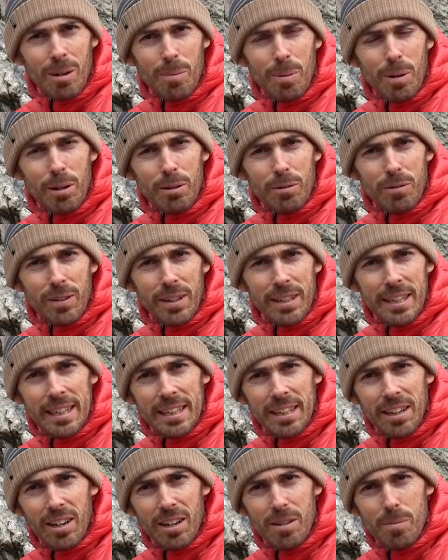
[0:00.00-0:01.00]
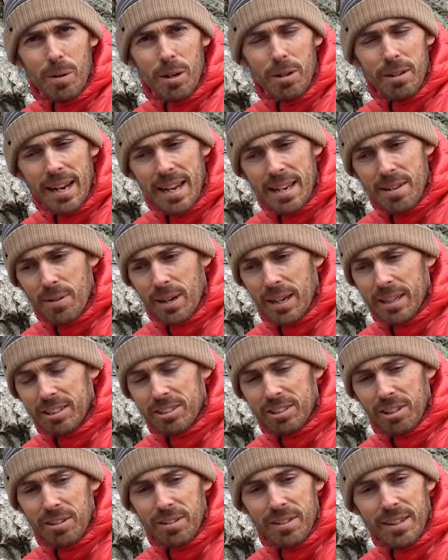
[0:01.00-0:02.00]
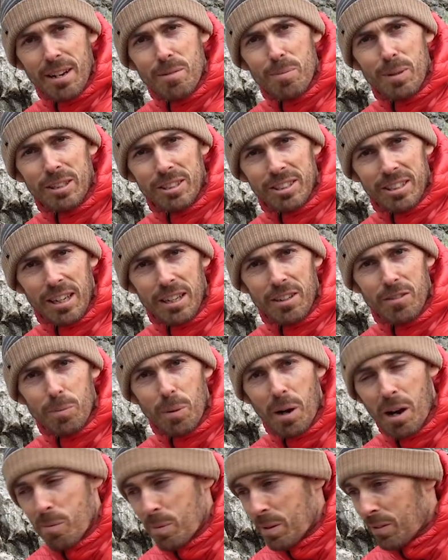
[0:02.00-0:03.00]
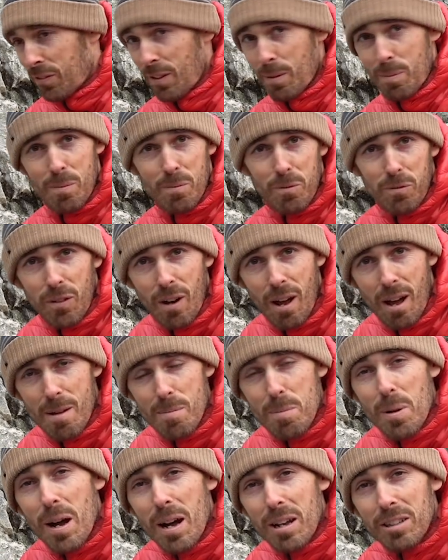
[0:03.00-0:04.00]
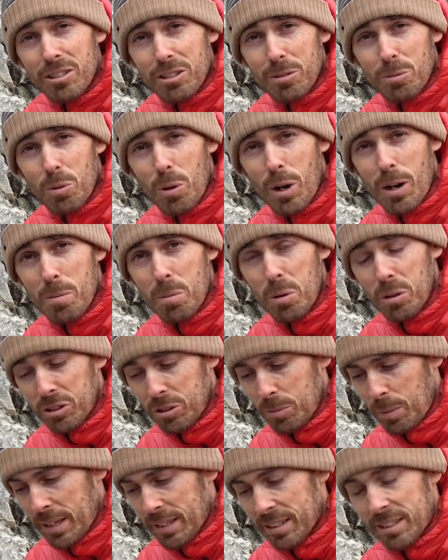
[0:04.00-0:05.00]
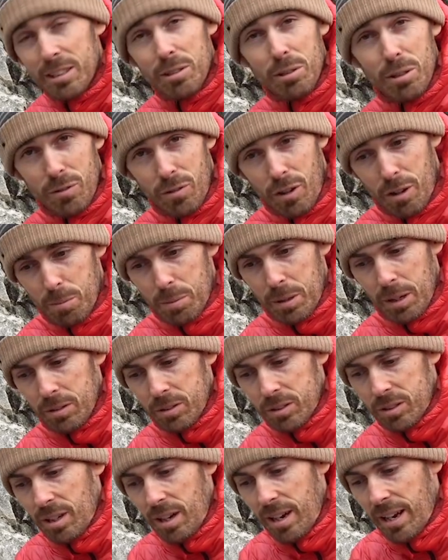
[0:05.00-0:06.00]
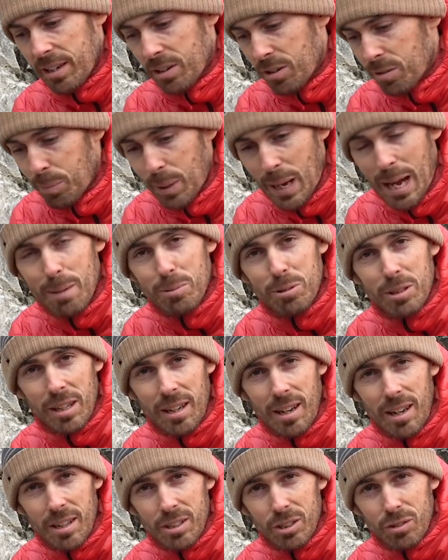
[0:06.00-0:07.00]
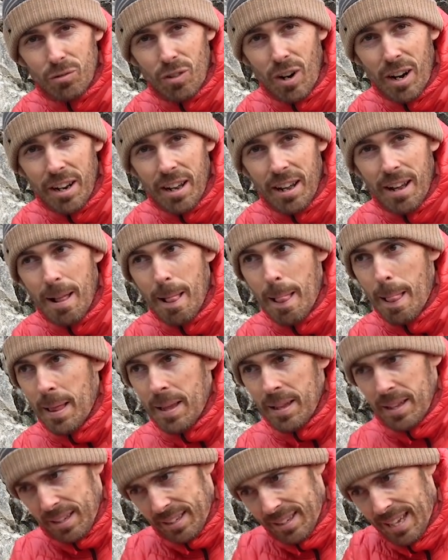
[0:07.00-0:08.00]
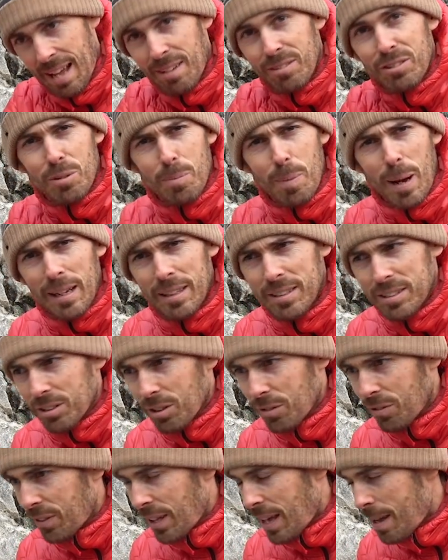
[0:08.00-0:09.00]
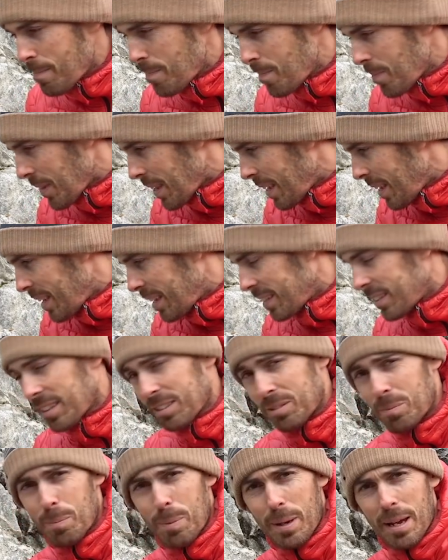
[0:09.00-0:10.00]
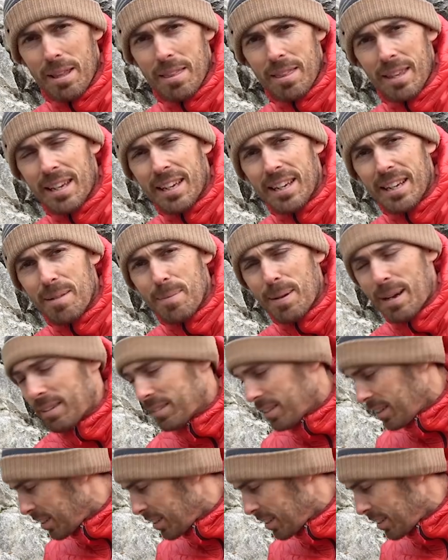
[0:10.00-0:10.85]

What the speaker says: up hopefully in guide mode anyway, so they'll be safe, but I'll be flying past them quite possibly until the rope goes tight on perhaps the last runner, counterbalanced off them. Doesn't bear thinking about,